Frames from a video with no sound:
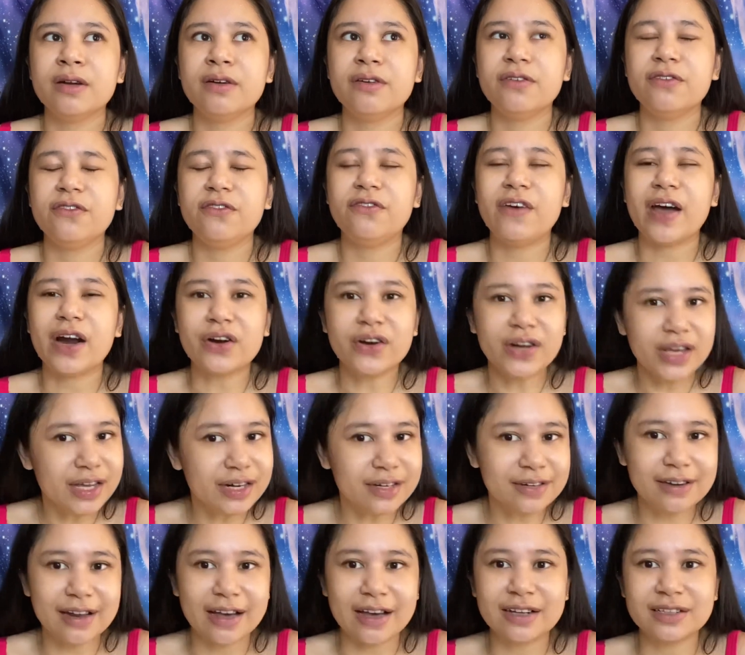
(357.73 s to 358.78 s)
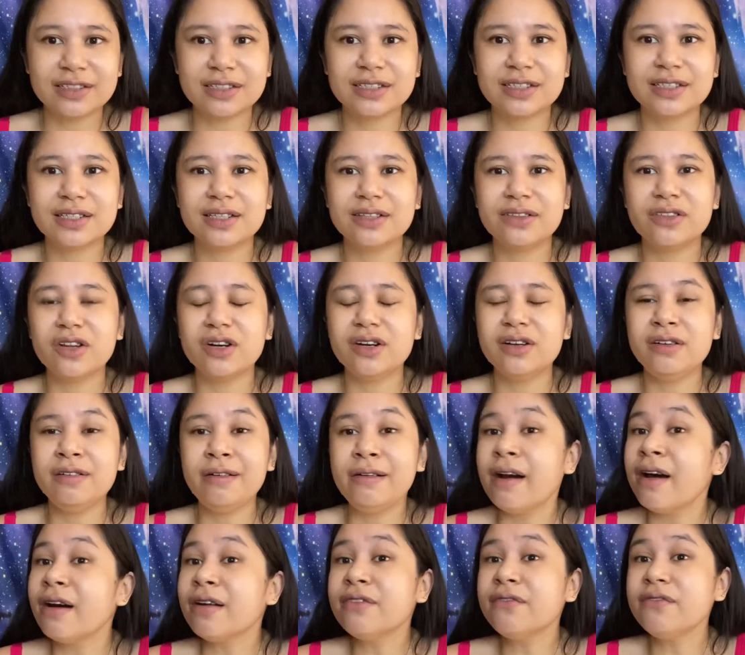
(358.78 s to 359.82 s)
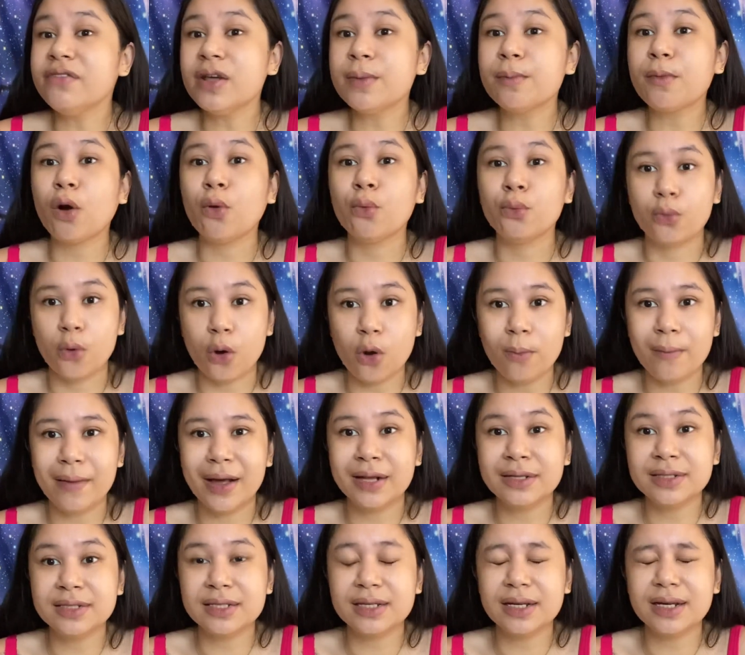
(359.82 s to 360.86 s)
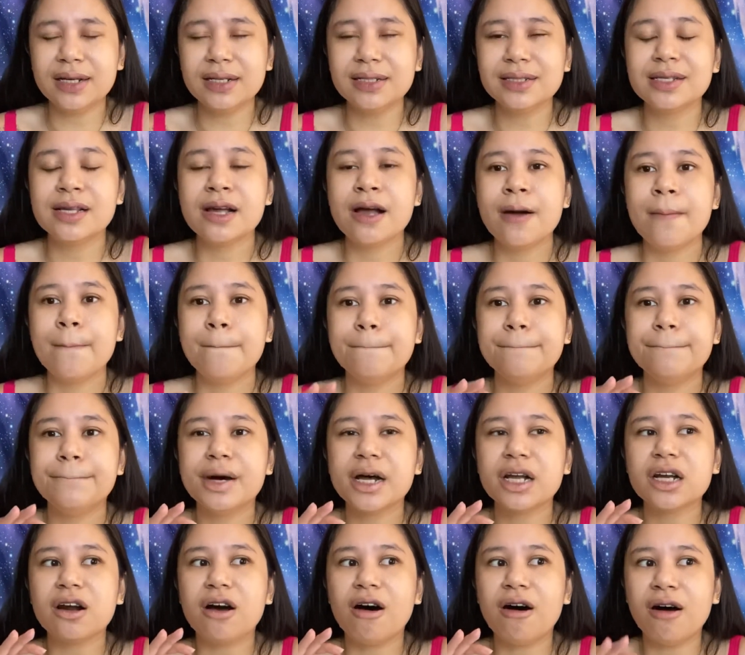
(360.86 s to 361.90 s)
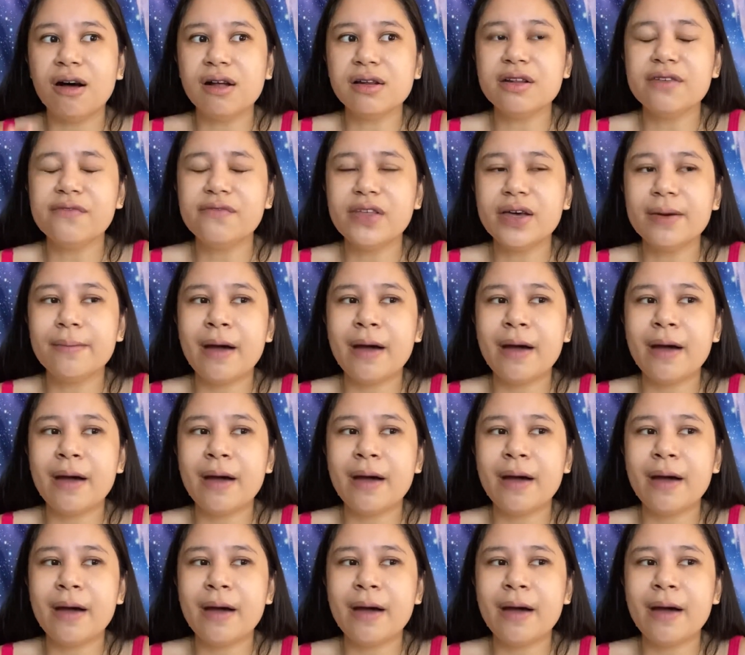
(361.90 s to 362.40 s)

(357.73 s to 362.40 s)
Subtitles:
very intense. None of them are romances, but all of them